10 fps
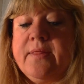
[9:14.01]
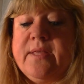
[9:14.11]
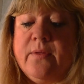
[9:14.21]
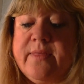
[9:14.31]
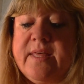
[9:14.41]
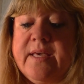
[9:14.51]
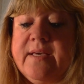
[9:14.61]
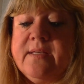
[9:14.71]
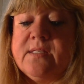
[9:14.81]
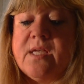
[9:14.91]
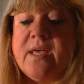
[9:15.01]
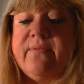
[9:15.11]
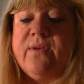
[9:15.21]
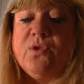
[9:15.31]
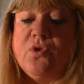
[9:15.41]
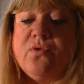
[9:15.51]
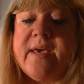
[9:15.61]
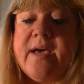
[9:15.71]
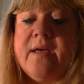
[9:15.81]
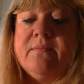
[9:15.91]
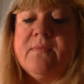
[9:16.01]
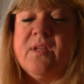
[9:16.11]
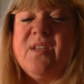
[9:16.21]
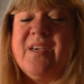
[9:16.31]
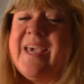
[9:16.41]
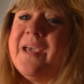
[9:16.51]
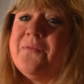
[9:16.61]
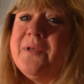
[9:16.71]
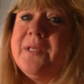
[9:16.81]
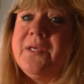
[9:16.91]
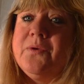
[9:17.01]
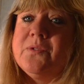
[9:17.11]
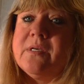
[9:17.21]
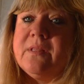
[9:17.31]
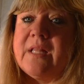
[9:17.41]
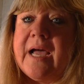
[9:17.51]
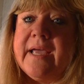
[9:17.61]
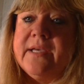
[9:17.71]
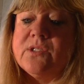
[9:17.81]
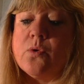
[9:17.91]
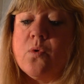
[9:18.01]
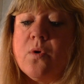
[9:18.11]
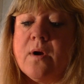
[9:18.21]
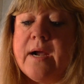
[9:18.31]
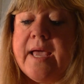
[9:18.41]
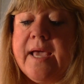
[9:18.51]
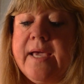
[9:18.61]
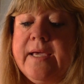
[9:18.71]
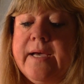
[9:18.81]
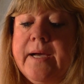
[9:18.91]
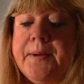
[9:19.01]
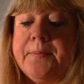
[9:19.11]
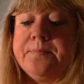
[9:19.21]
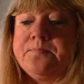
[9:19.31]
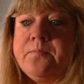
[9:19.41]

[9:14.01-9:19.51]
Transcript: The only thing is, if you do that, you can't really use a light or a